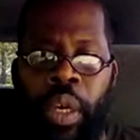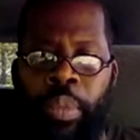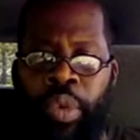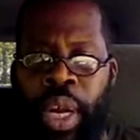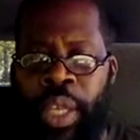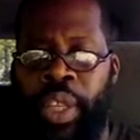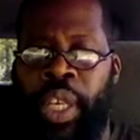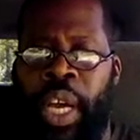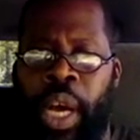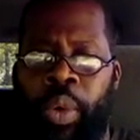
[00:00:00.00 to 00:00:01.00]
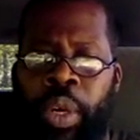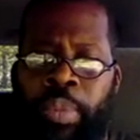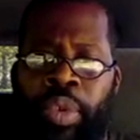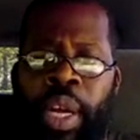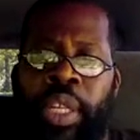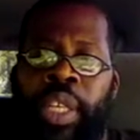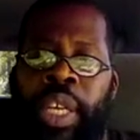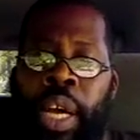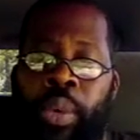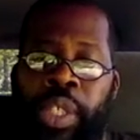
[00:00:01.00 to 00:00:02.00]
Barakatha Yahweh, Barakatha
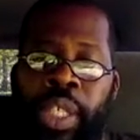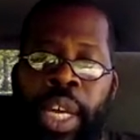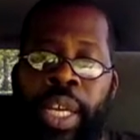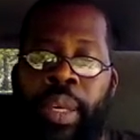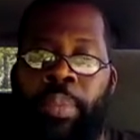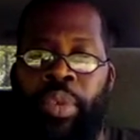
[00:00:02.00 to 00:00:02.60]
Yahweh Shai,